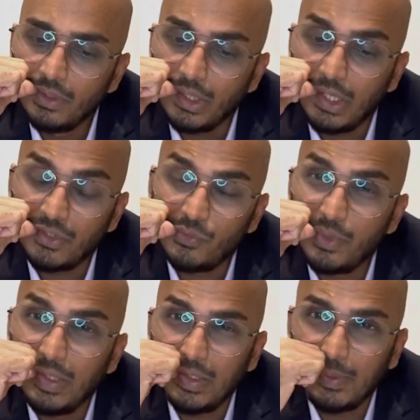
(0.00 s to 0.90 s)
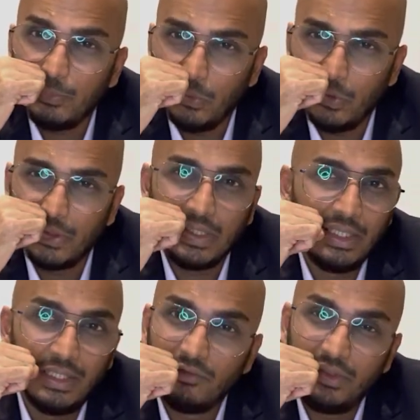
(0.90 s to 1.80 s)
Ashwin, Arampol,
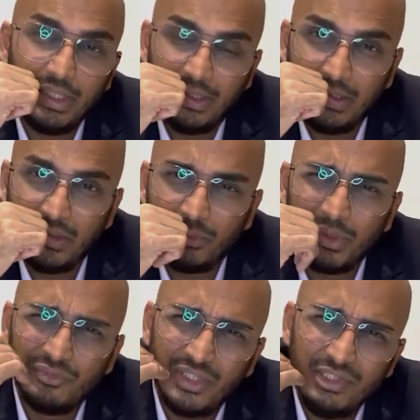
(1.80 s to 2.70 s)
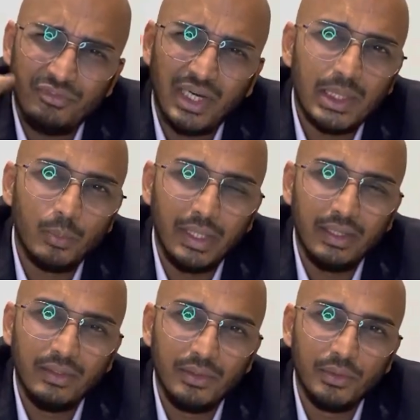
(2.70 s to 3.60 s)
again, lovely areas, but very far away,
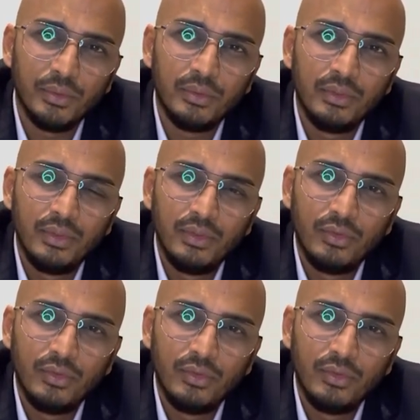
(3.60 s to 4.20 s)
you know.